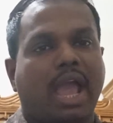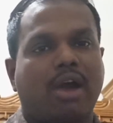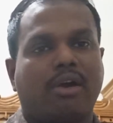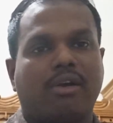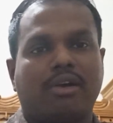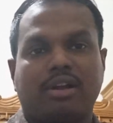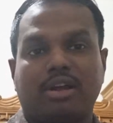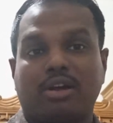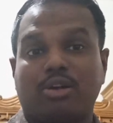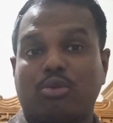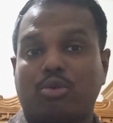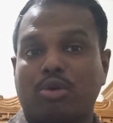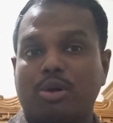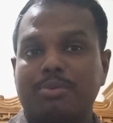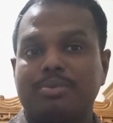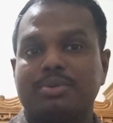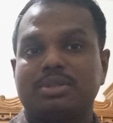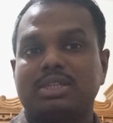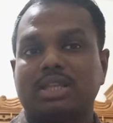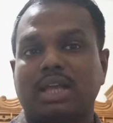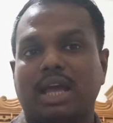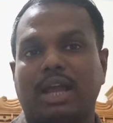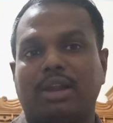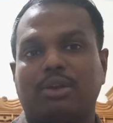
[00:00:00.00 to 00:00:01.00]
air our
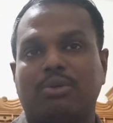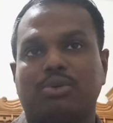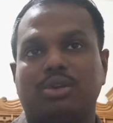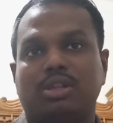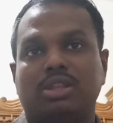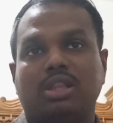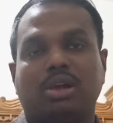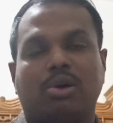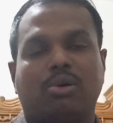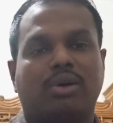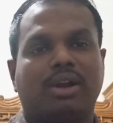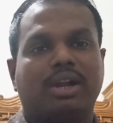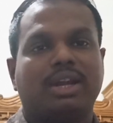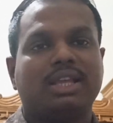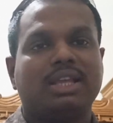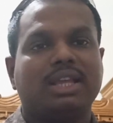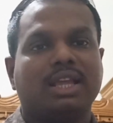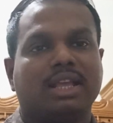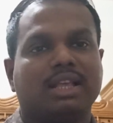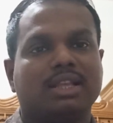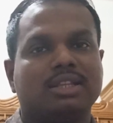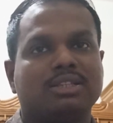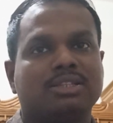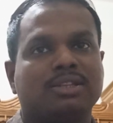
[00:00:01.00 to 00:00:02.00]
website with the
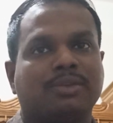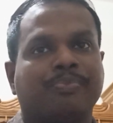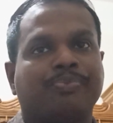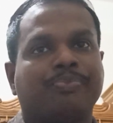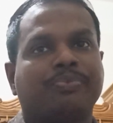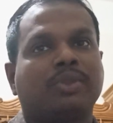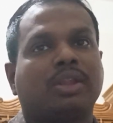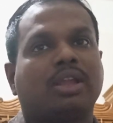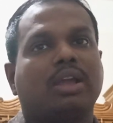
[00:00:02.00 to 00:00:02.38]
audience